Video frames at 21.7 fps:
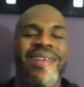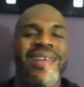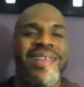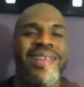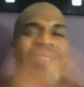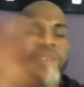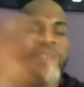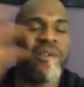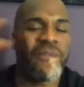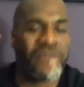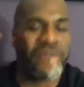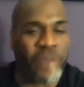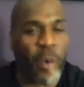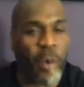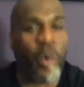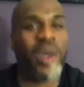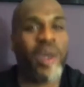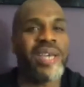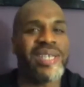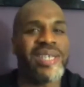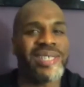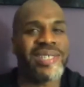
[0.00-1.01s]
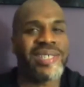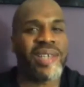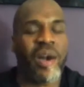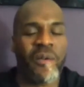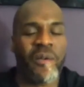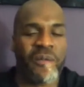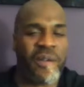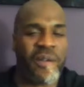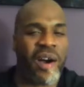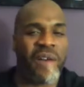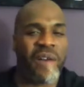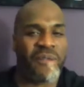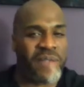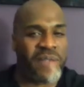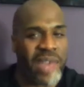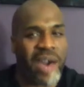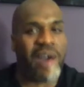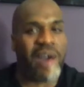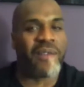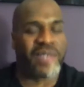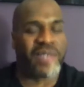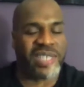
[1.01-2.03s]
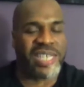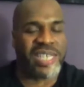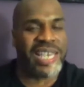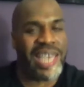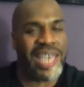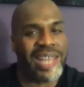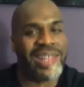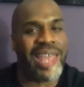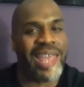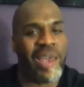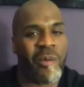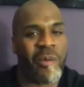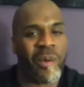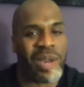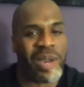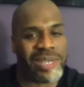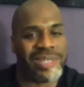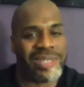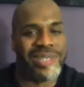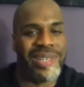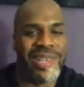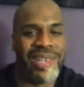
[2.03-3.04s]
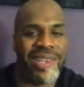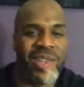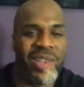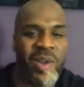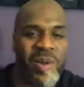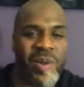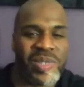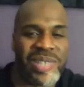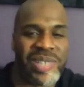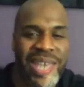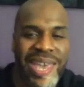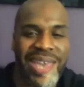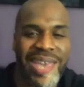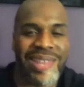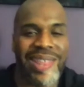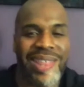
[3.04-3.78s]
the voice of TNA wrestling, you know what I'm saying?